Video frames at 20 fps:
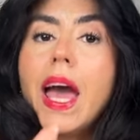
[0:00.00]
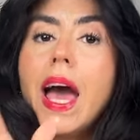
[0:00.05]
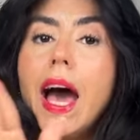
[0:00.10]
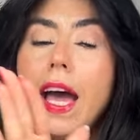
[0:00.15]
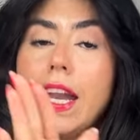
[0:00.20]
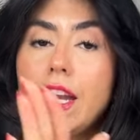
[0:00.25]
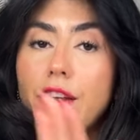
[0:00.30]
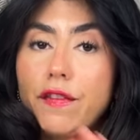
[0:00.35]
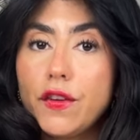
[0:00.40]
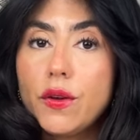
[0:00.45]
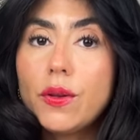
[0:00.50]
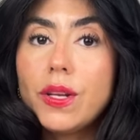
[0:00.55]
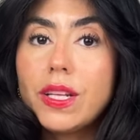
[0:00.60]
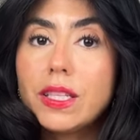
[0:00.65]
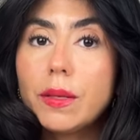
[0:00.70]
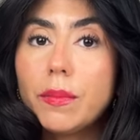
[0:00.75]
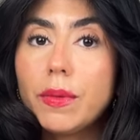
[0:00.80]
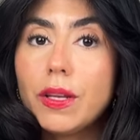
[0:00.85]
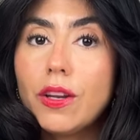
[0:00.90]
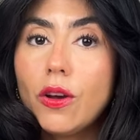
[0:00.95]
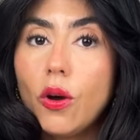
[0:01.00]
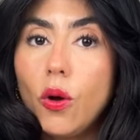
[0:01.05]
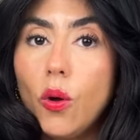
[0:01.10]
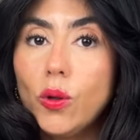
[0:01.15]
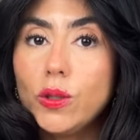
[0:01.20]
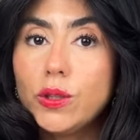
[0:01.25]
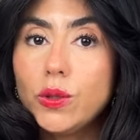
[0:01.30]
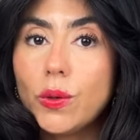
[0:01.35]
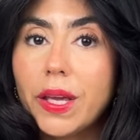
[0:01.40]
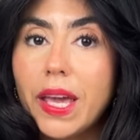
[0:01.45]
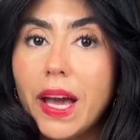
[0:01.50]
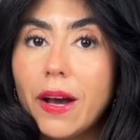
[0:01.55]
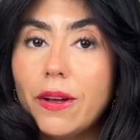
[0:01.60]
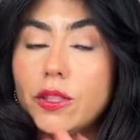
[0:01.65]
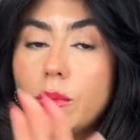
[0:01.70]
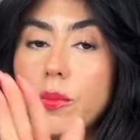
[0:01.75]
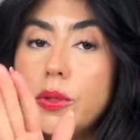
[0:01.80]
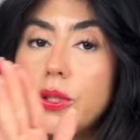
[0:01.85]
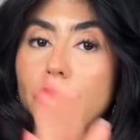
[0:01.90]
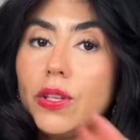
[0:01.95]
And if you need somebody to hold you
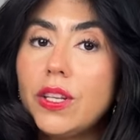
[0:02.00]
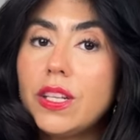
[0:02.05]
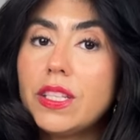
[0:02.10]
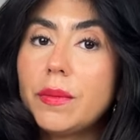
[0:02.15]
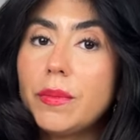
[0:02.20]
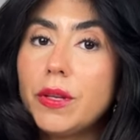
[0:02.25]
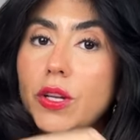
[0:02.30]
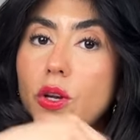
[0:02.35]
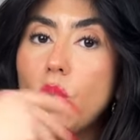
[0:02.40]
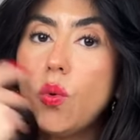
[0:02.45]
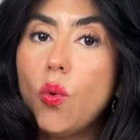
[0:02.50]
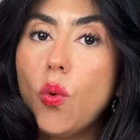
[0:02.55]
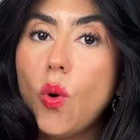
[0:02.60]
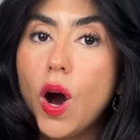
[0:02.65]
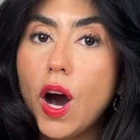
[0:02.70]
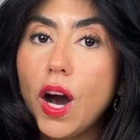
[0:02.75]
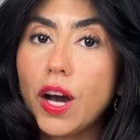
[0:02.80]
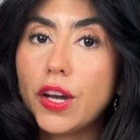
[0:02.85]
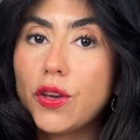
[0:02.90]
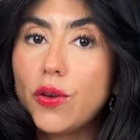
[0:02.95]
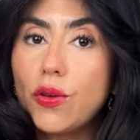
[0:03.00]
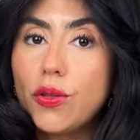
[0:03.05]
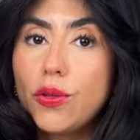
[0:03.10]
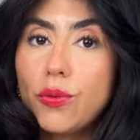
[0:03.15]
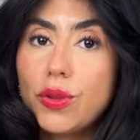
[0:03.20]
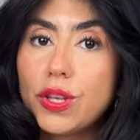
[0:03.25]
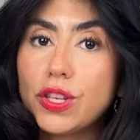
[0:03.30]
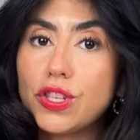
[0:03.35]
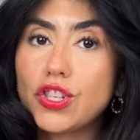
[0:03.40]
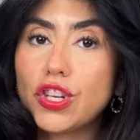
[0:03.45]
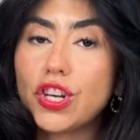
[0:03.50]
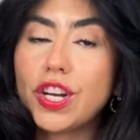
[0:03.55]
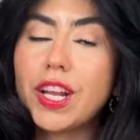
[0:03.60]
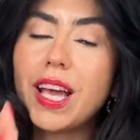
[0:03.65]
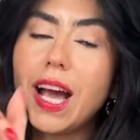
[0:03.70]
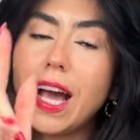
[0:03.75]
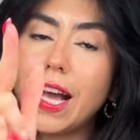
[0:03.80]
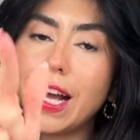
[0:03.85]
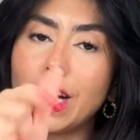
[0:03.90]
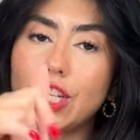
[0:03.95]
accountable, you need somebody to walk you through this journey,
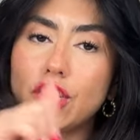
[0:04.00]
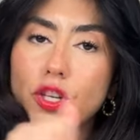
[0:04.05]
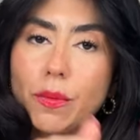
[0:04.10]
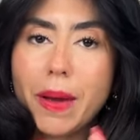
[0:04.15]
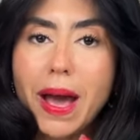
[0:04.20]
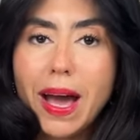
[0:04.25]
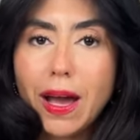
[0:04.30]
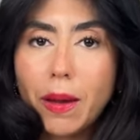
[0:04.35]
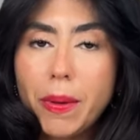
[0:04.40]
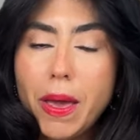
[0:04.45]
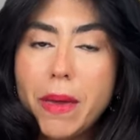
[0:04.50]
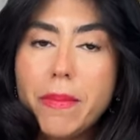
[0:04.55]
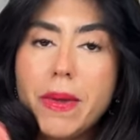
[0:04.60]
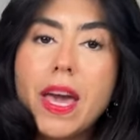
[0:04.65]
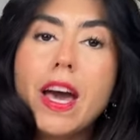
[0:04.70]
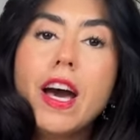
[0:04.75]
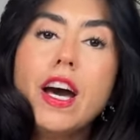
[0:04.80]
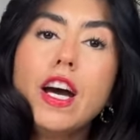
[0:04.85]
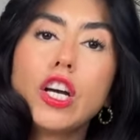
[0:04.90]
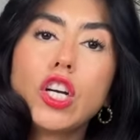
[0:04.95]
I got your back, baby.